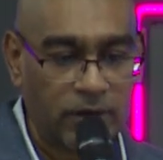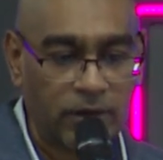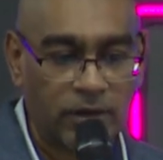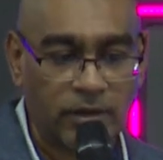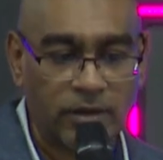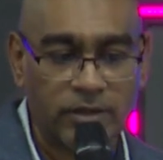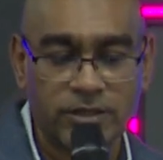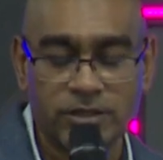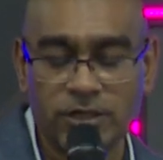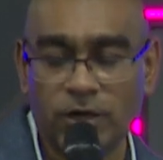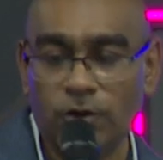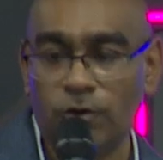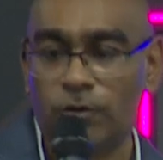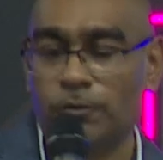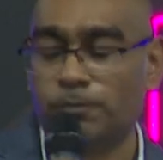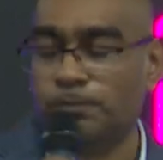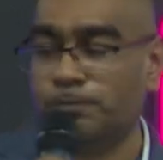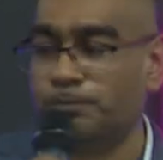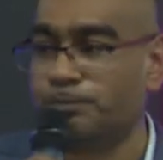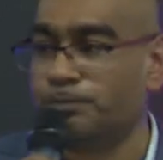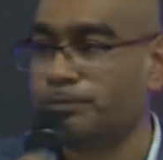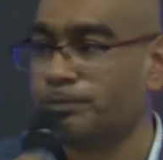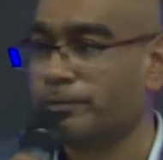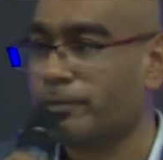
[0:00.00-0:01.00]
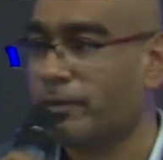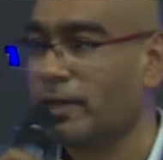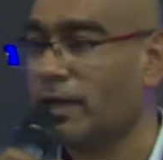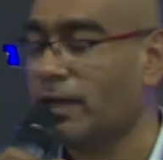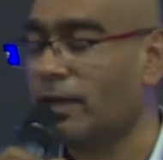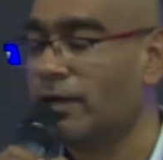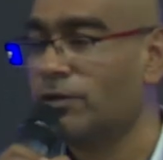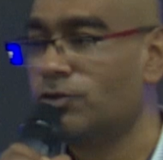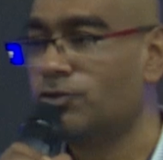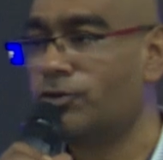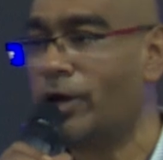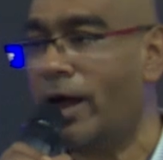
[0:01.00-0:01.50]
So,
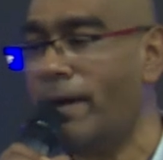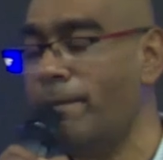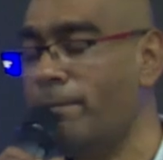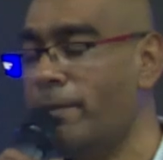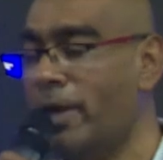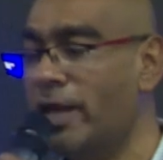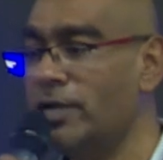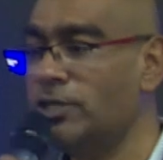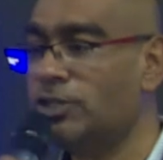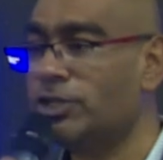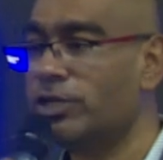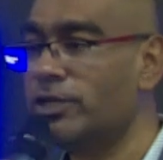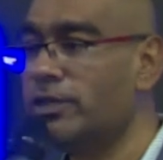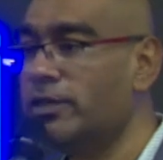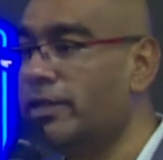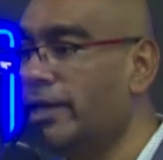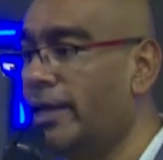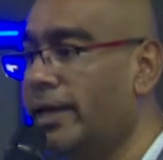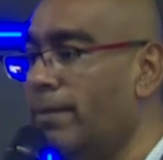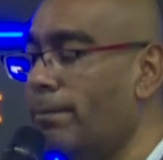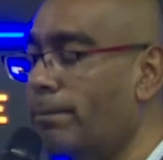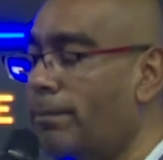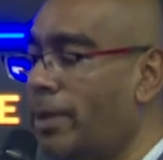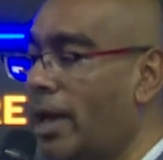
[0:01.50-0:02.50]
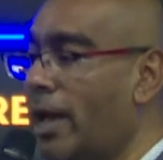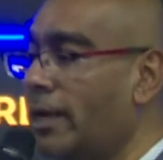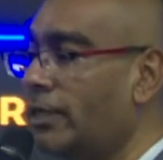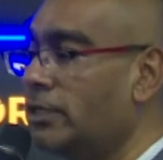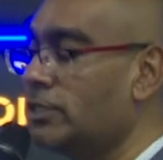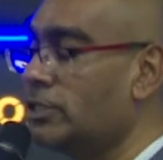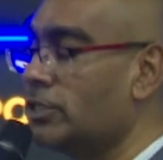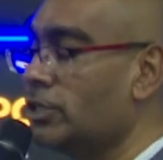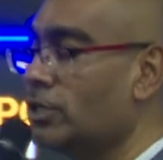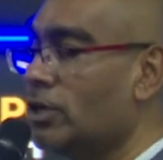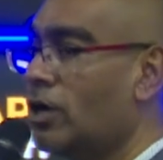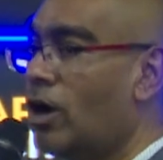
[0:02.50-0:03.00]
Trem mentioned the
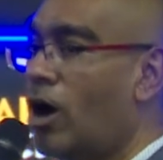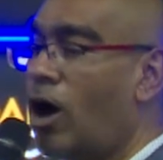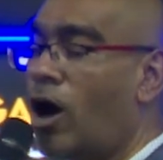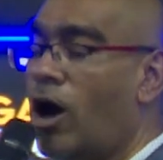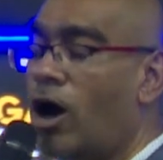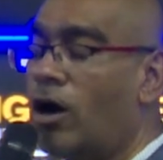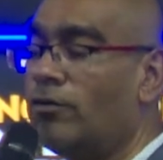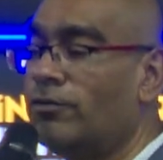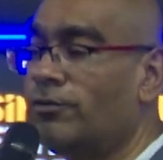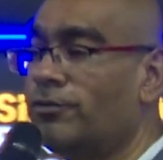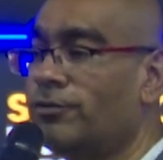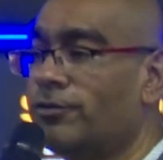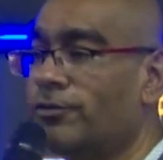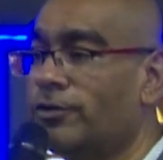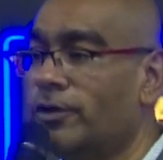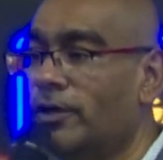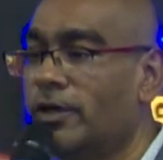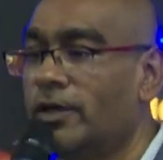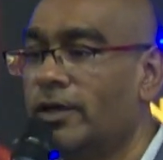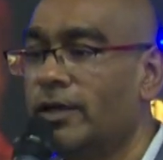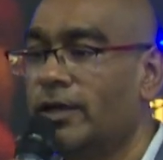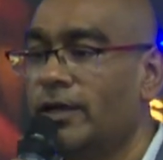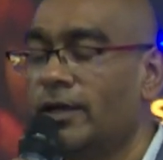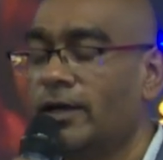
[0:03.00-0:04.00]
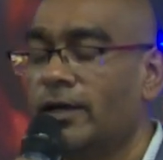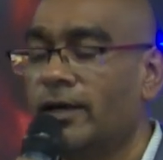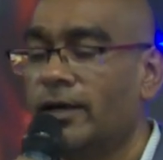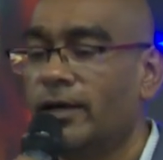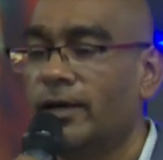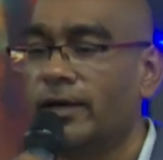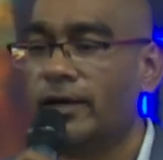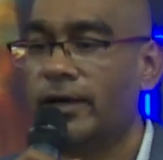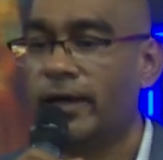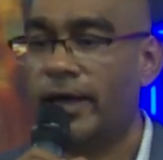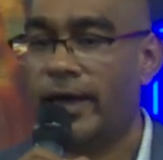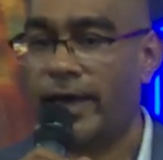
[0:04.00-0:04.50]
impact of
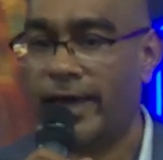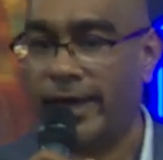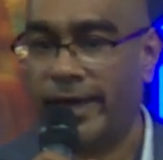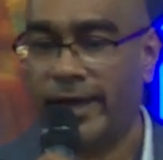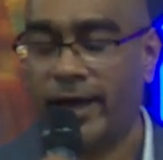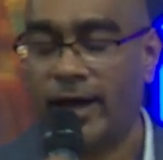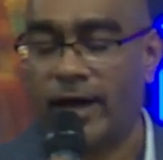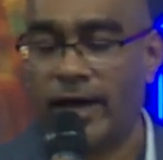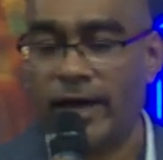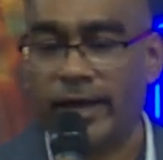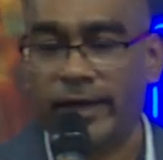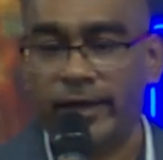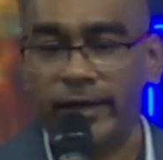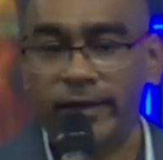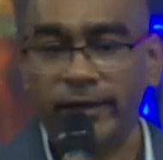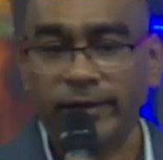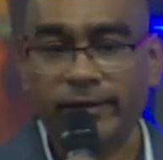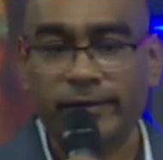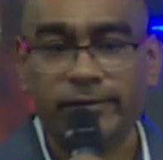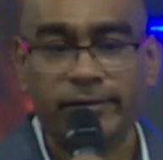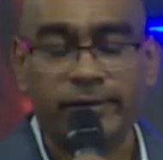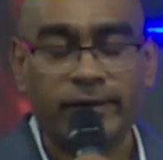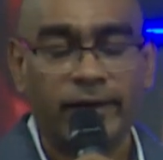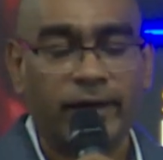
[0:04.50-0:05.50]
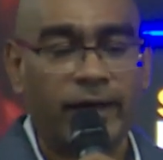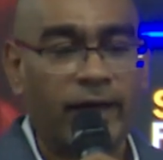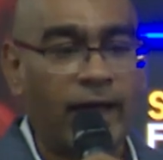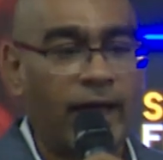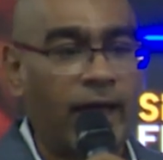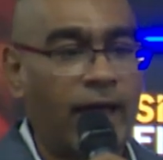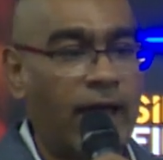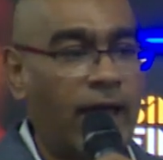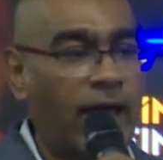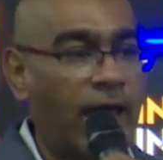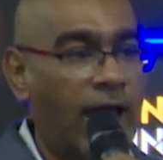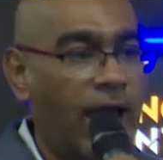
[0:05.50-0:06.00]
AI,
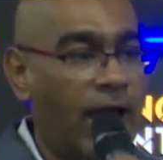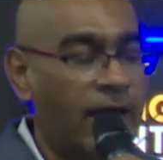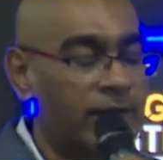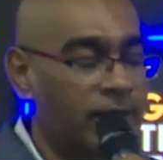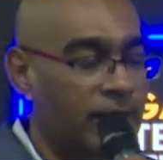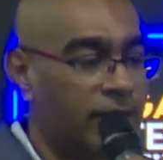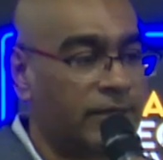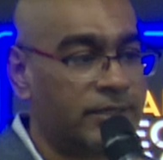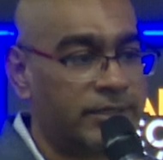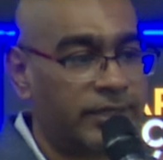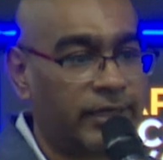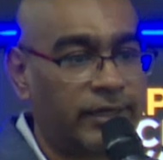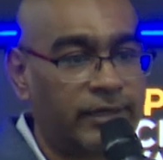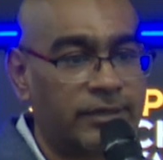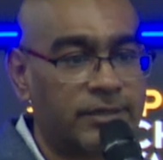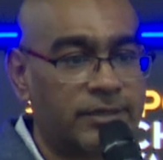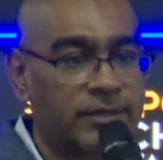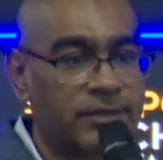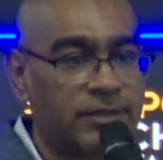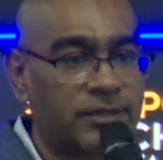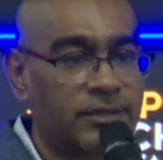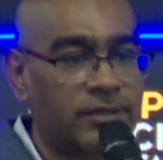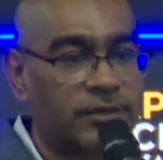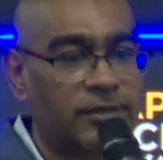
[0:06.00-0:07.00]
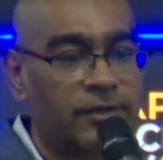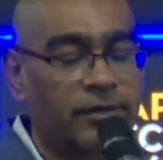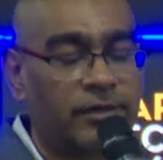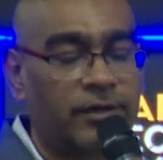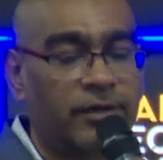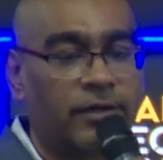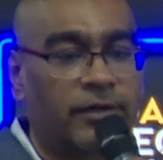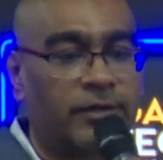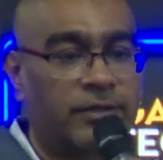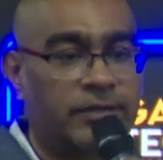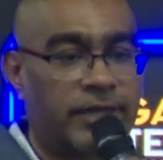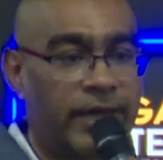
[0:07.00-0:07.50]
analytics,
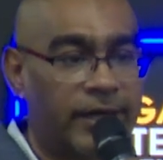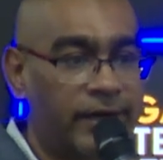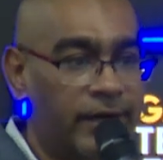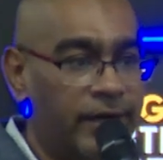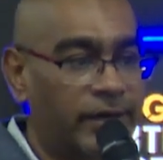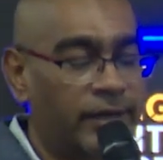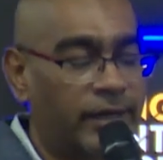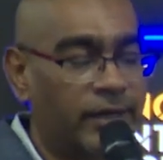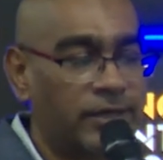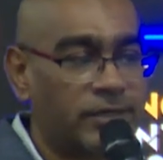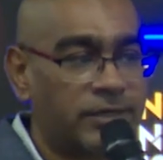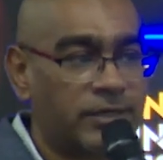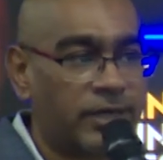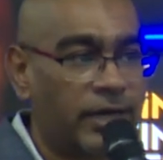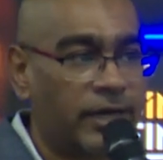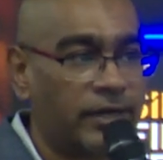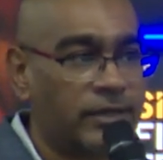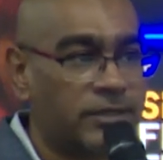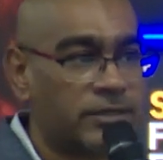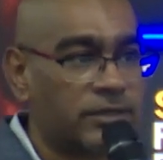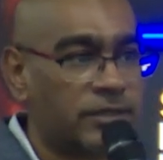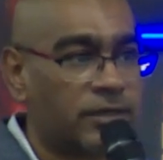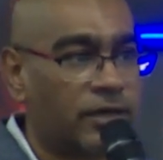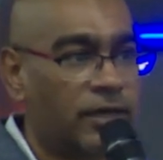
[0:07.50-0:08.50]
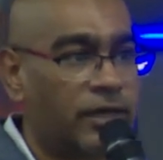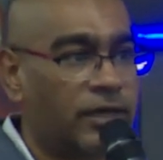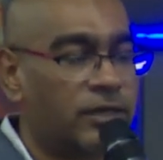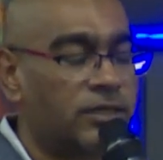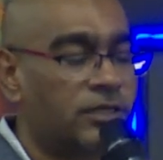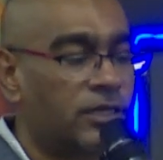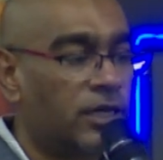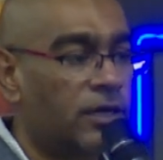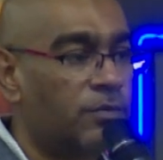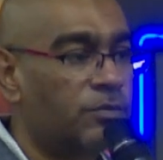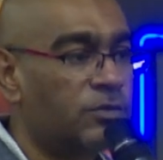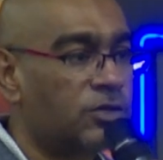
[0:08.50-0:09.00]
data and insights in
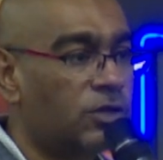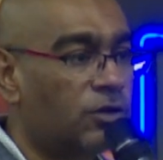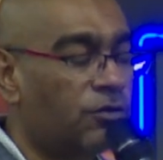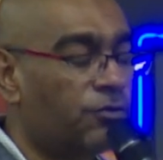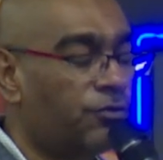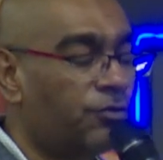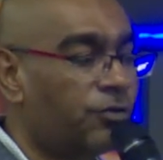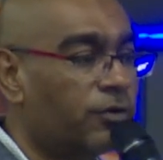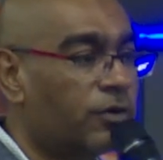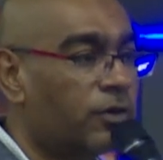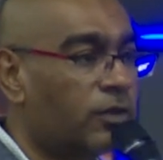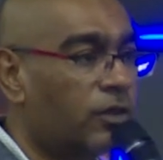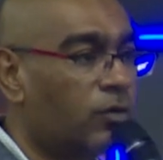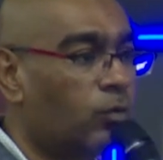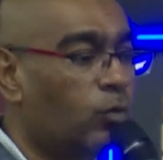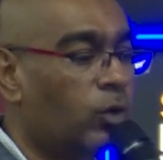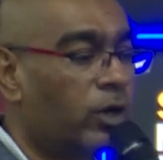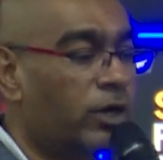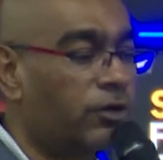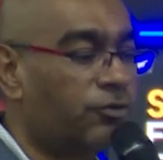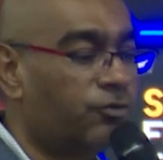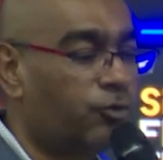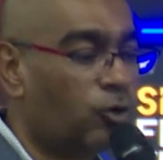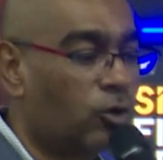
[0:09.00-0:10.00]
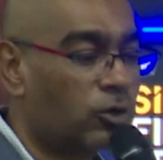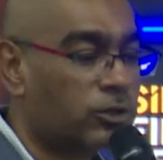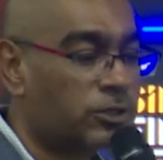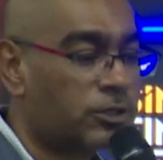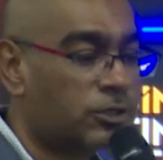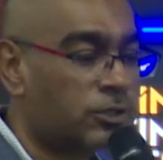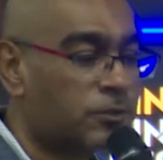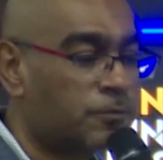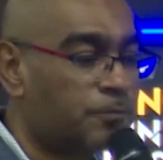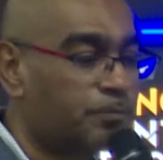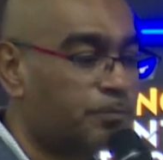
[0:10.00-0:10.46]
terms of the workforce.